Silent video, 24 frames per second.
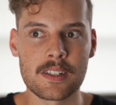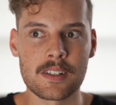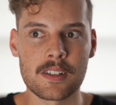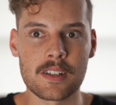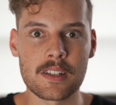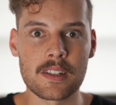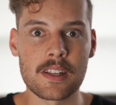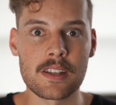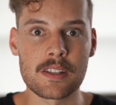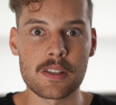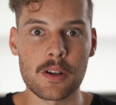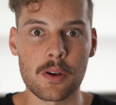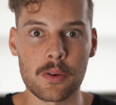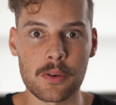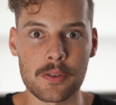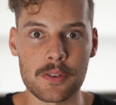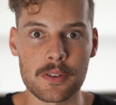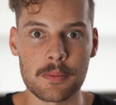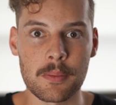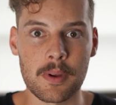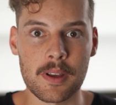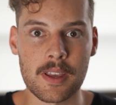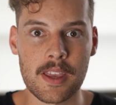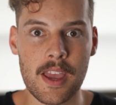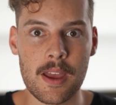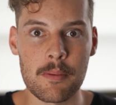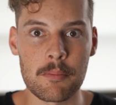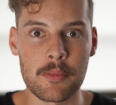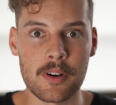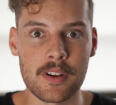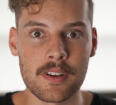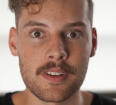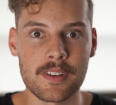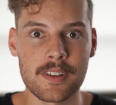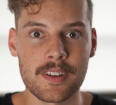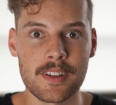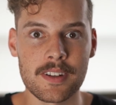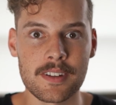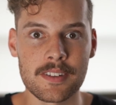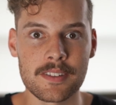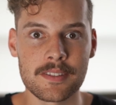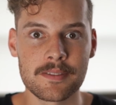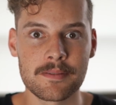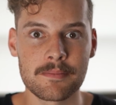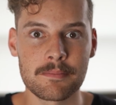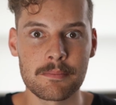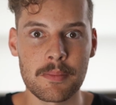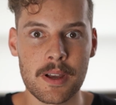at least hold onto my camera
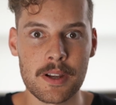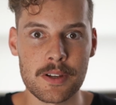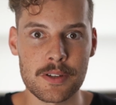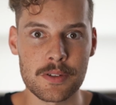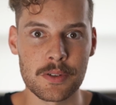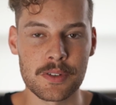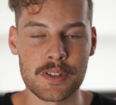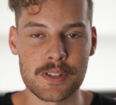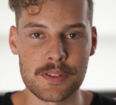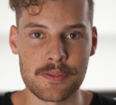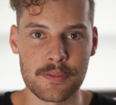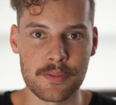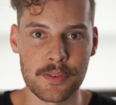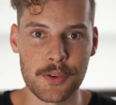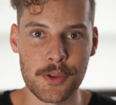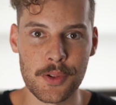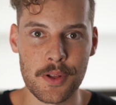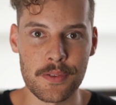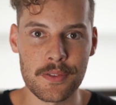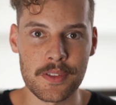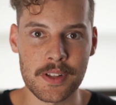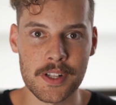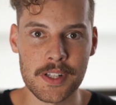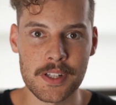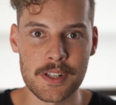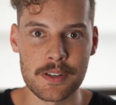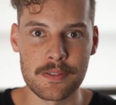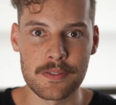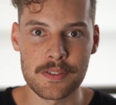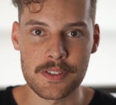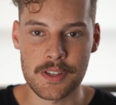and make sure it doesn't fall off the cliff.